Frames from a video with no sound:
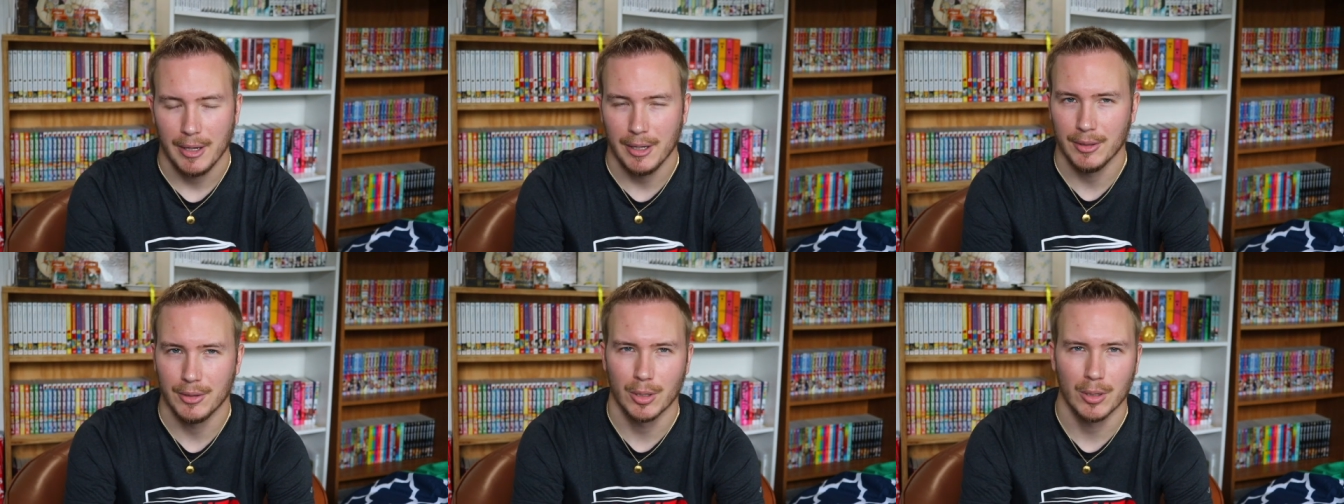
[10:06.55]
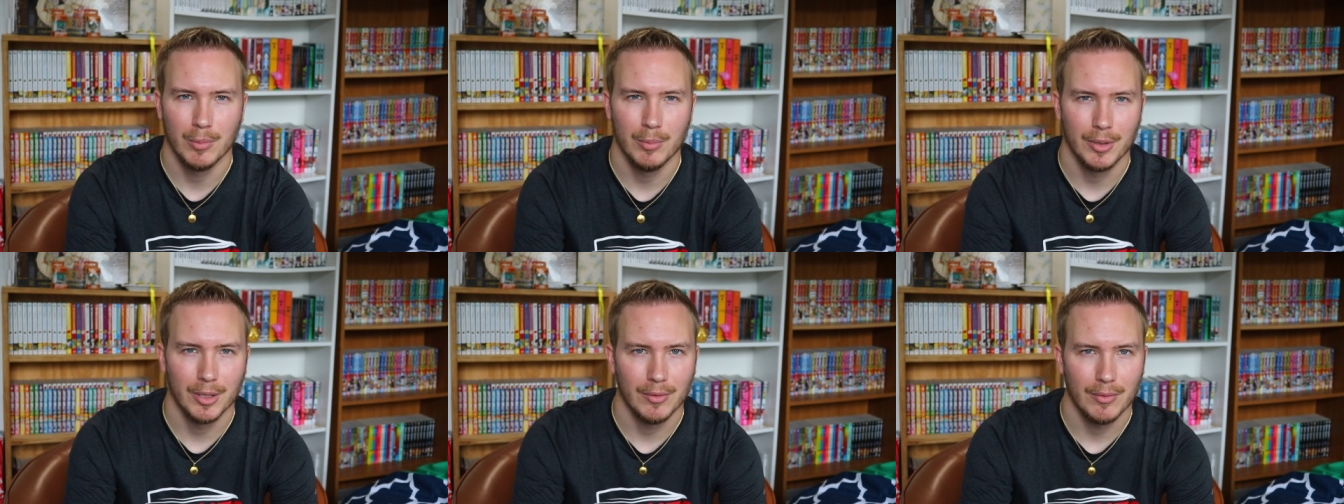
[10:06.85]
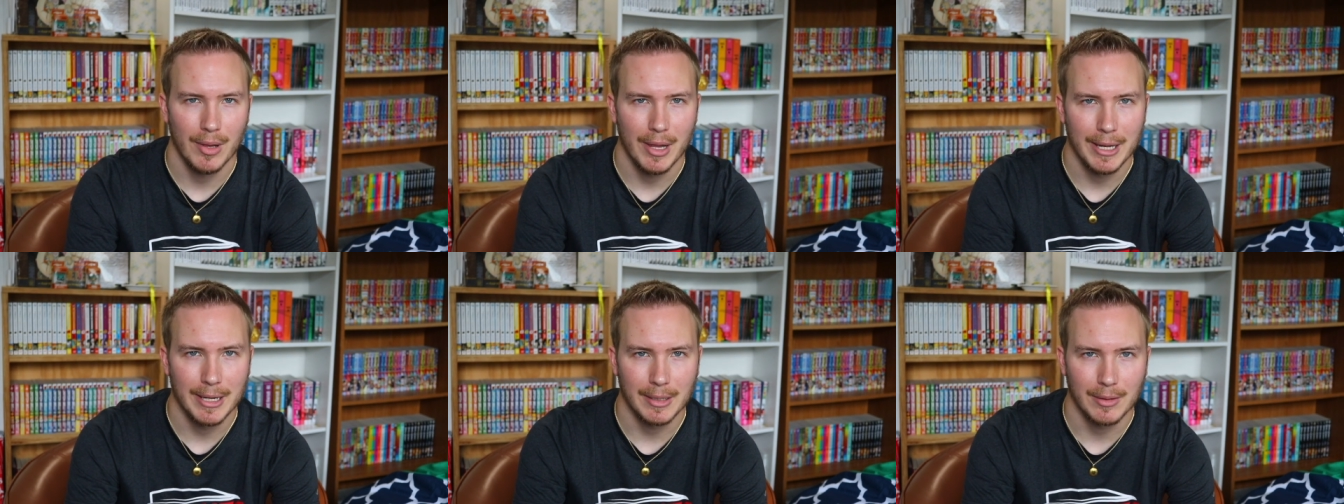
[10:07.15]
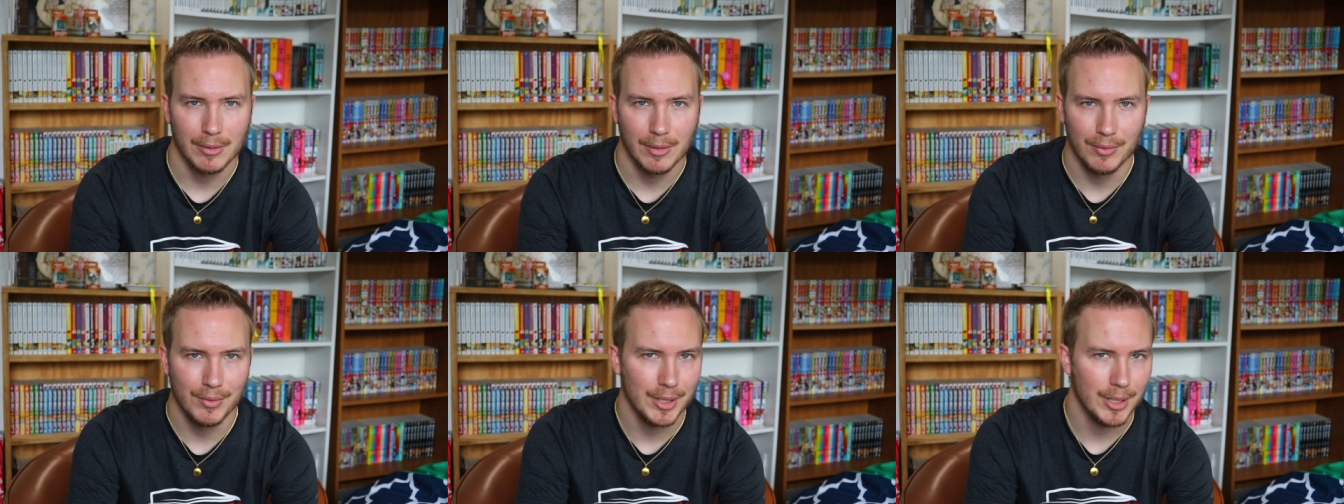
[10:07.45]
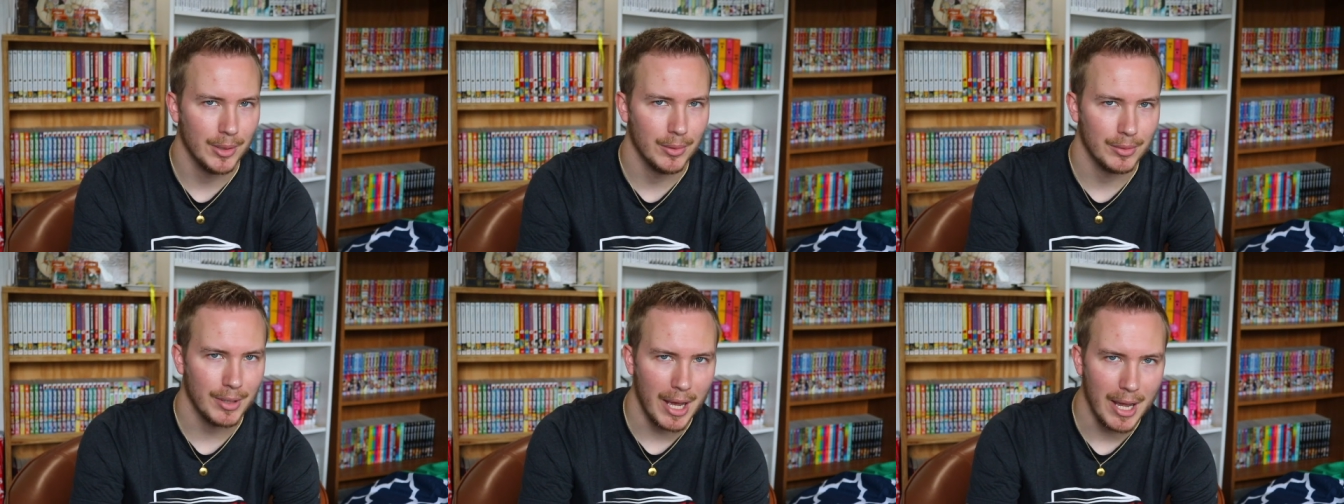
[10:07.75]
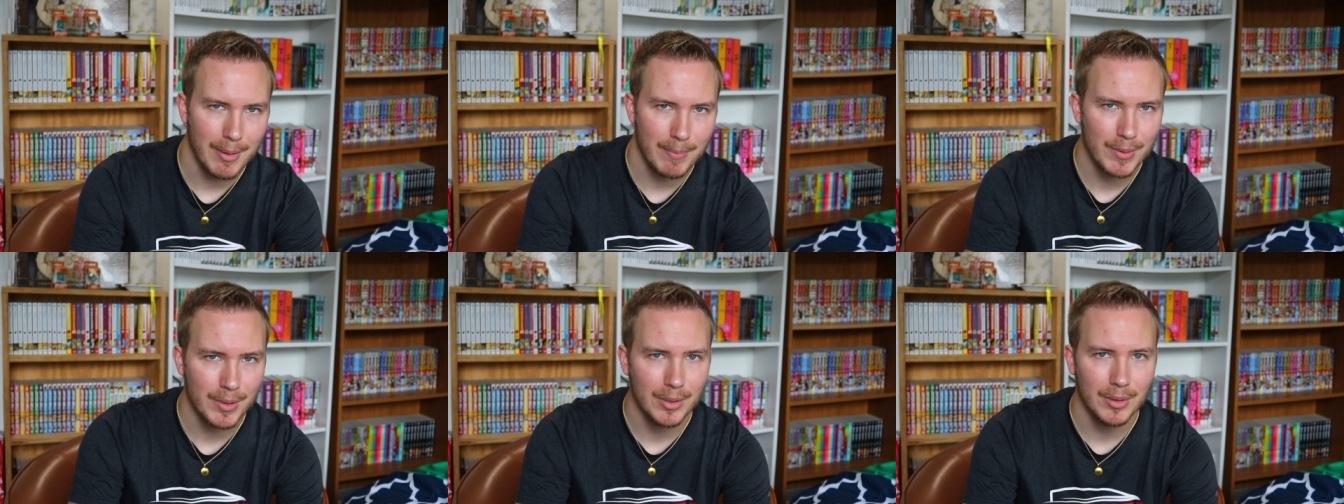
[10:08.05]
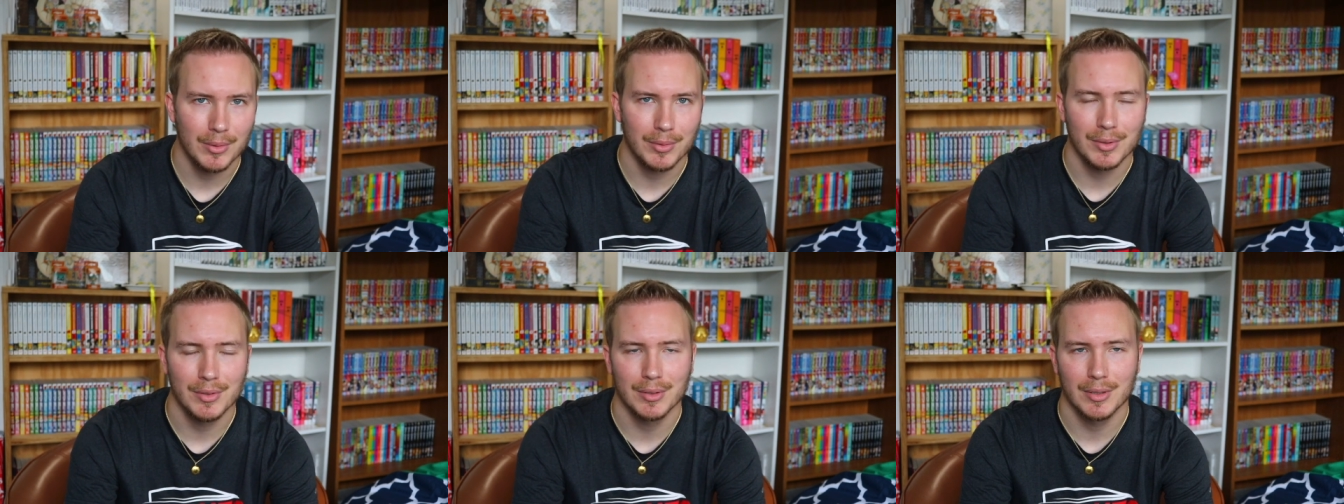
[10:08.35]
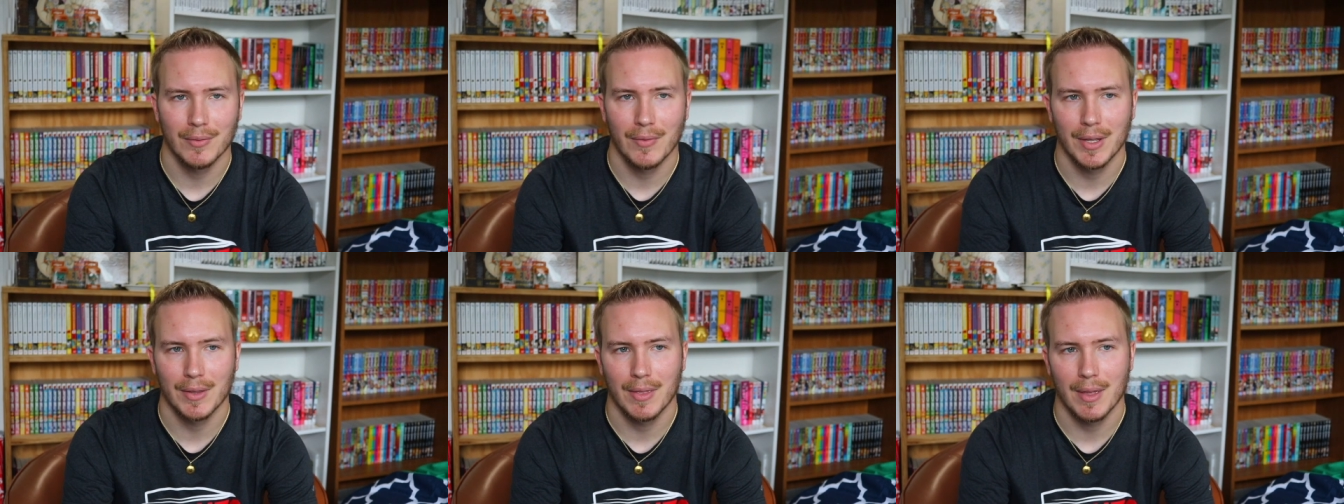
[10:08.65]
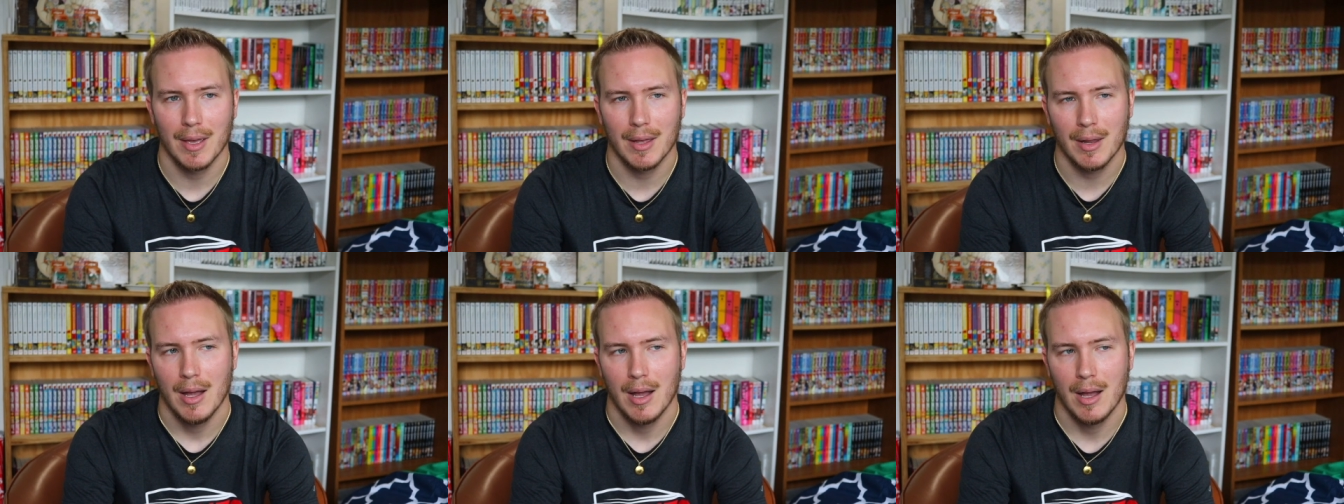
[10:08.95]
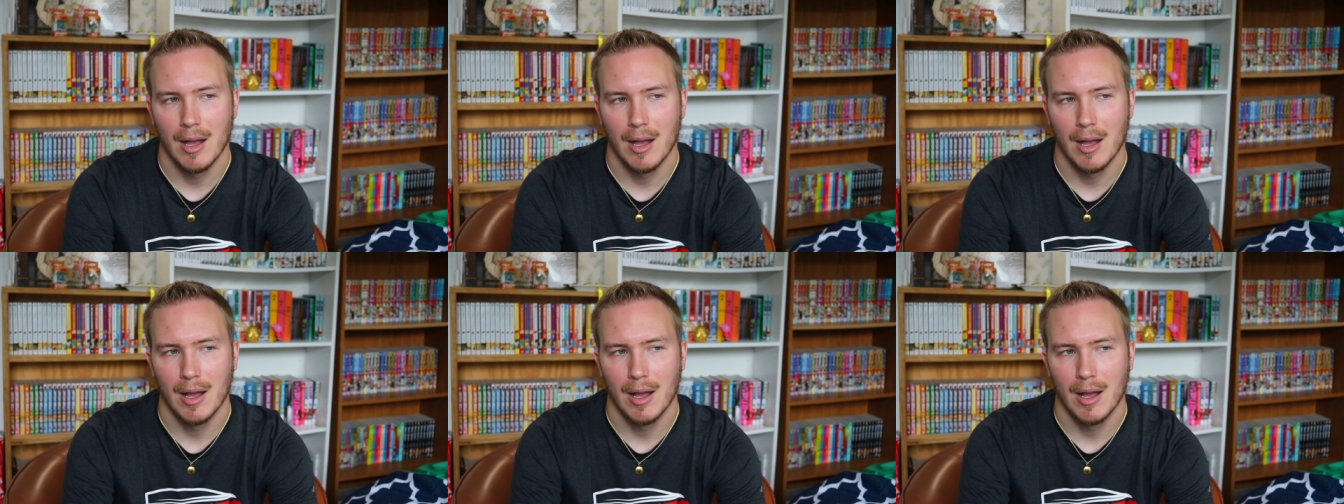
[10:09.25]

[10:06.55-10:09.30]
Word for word: in terms of like the videos I produce and stuff like that,